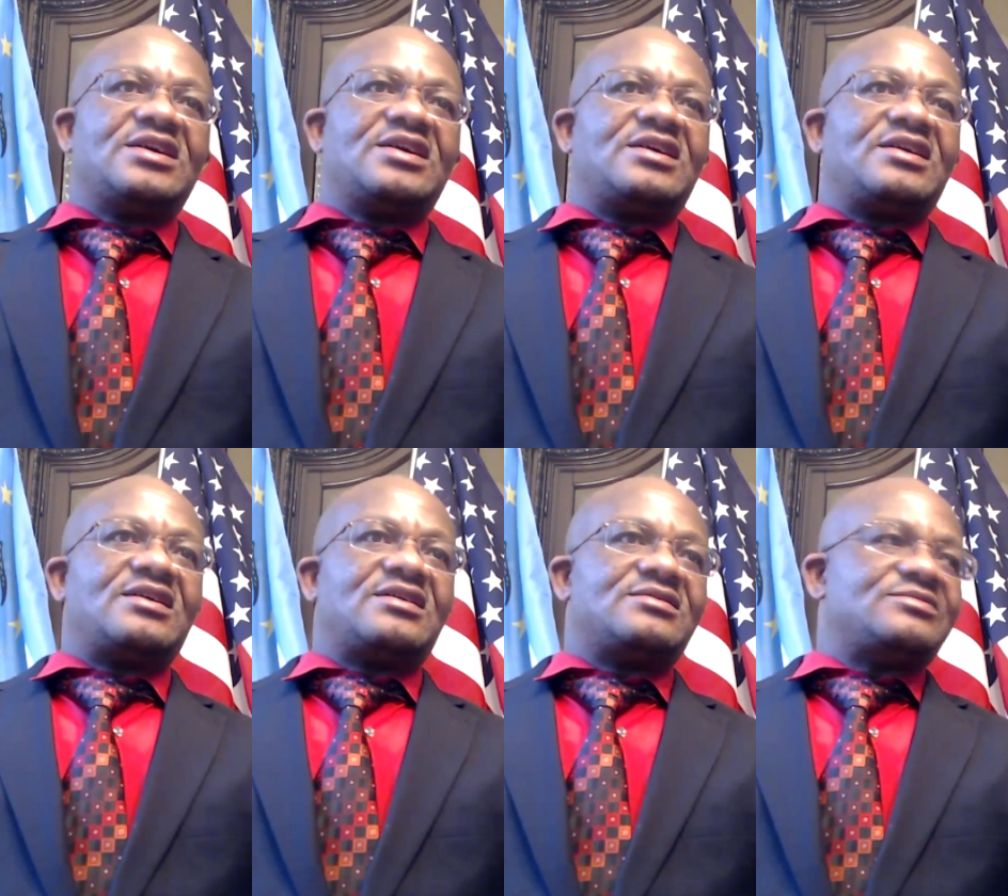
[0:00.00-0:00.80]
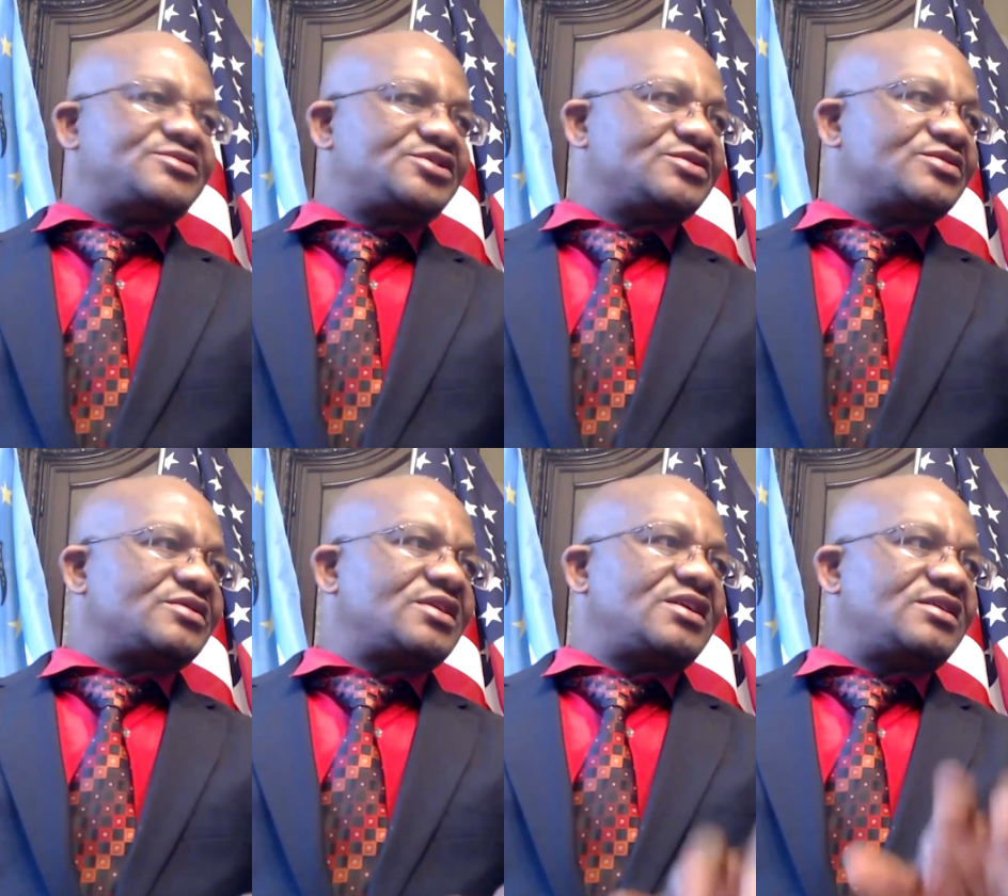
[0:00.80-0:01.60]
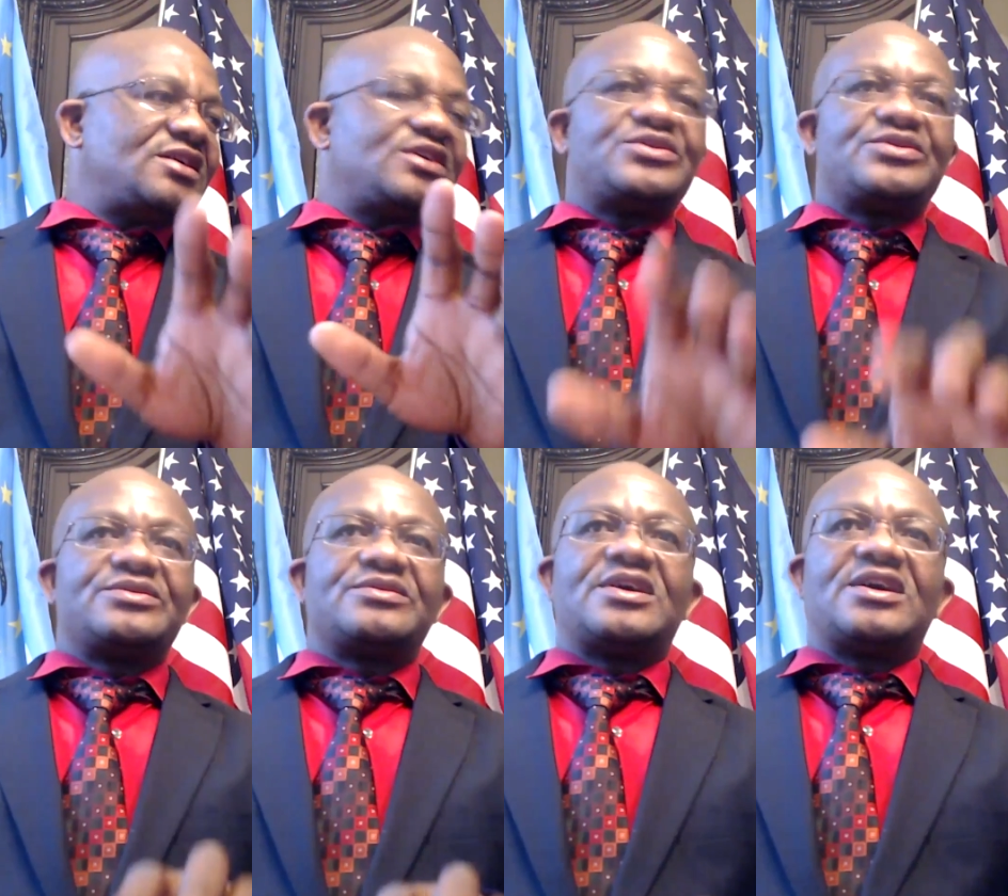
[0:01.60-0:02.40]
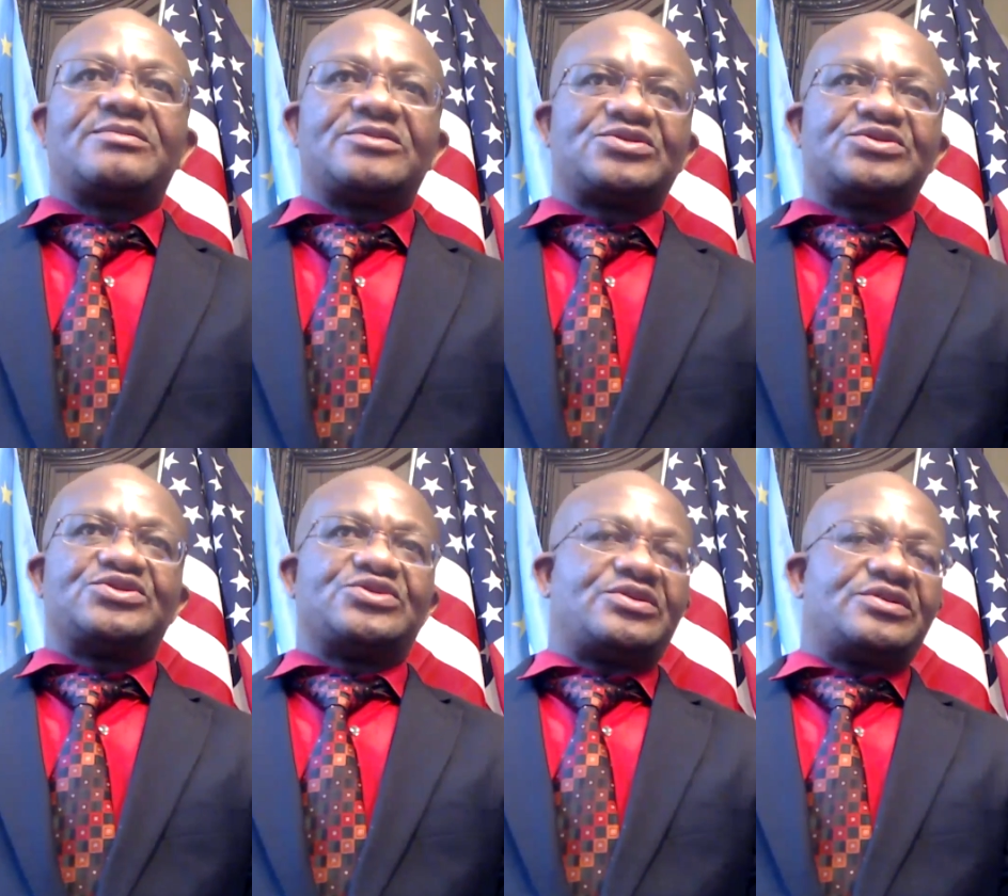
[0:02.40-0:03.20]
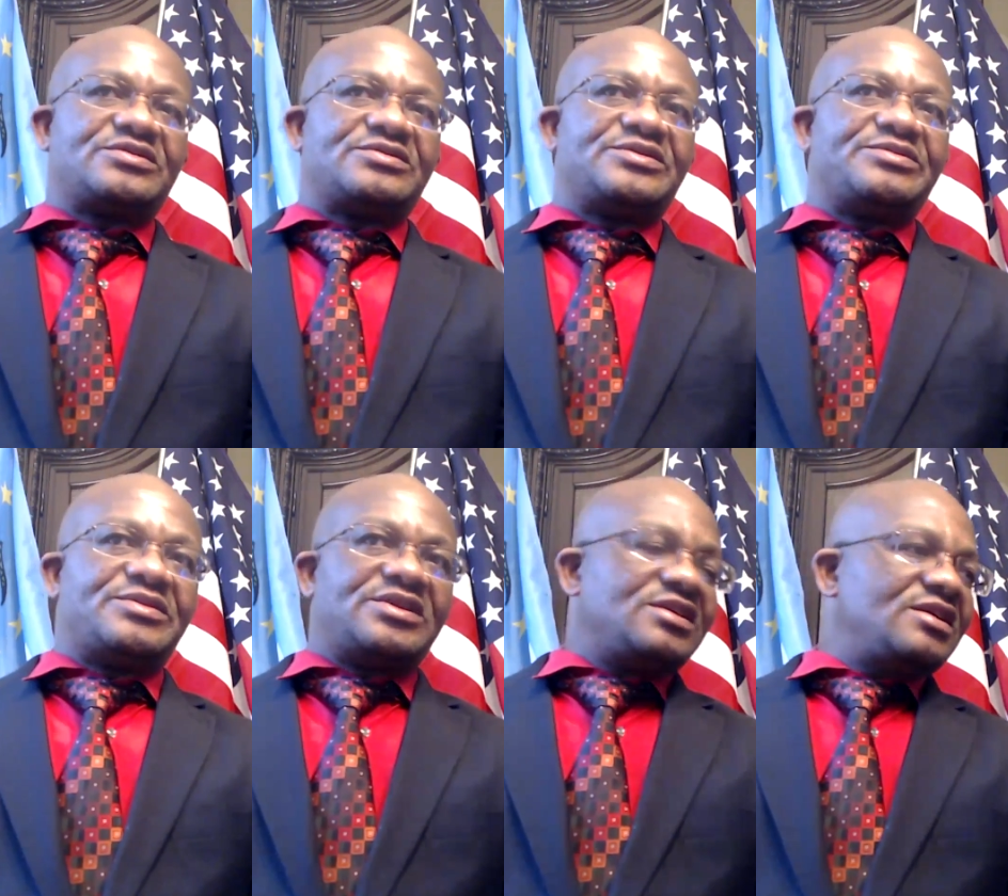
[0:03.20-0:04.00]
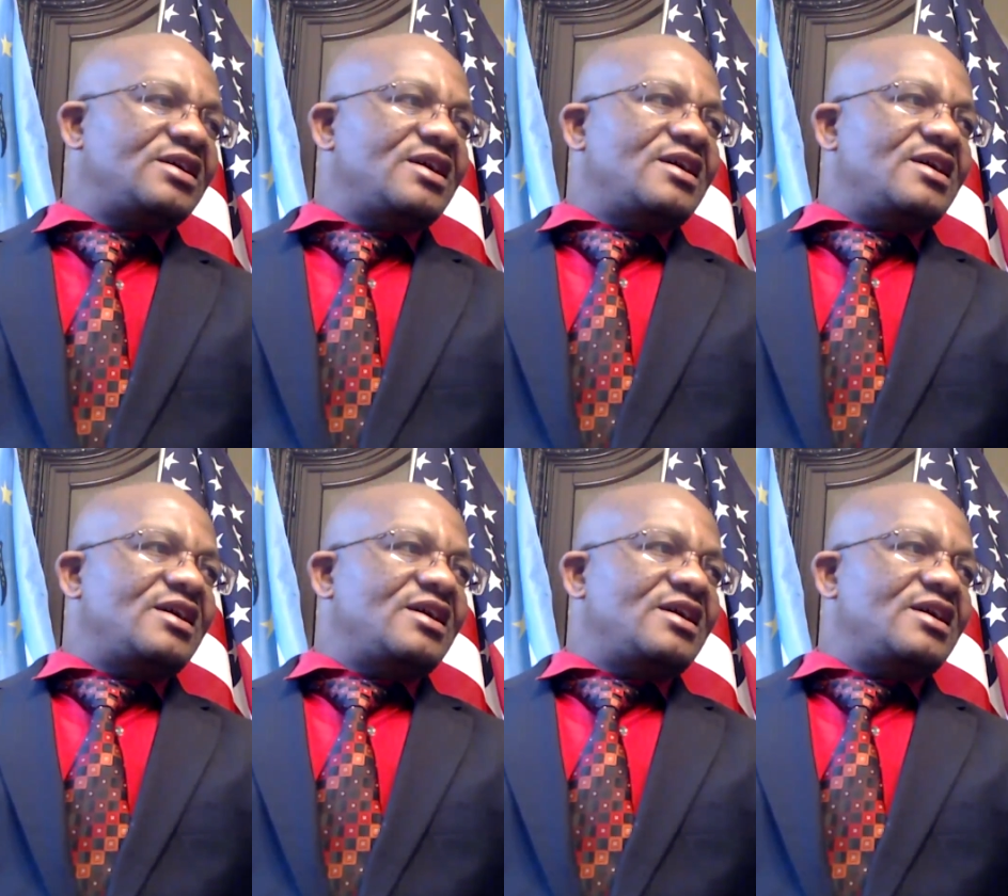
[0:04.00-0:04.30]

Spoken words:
And so glad that you able to join me.